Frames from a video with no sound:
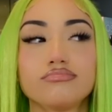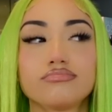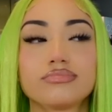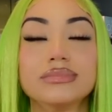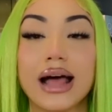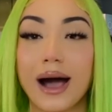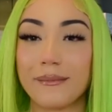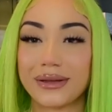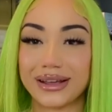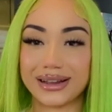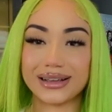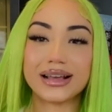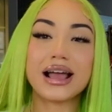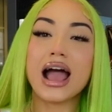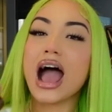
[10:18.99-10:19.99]
Nah, I'm
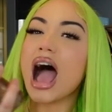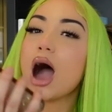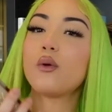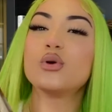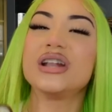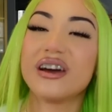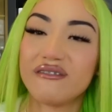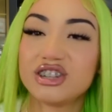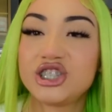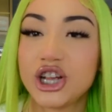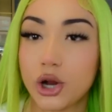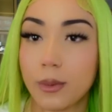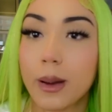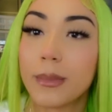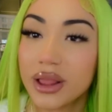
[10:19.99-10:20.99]
kidding. I would never
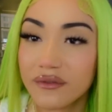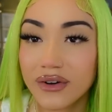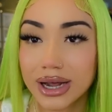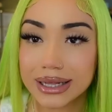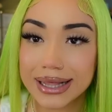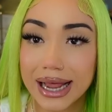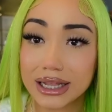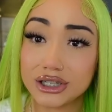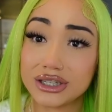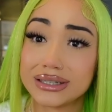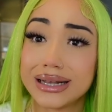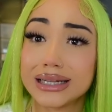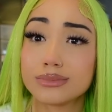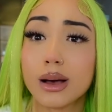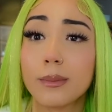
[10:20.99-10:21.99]
cheat on my motherfucking daddy G.
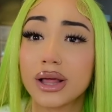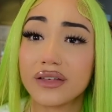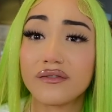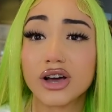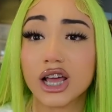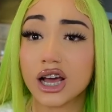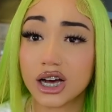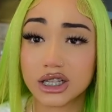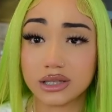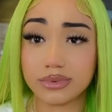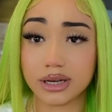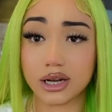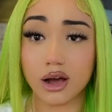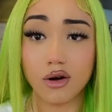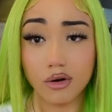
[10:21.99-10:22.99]
That's my motherfucking
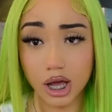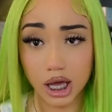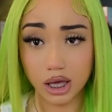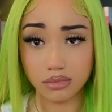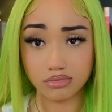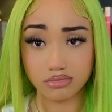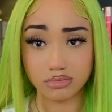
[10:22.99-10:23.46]
husband, okay?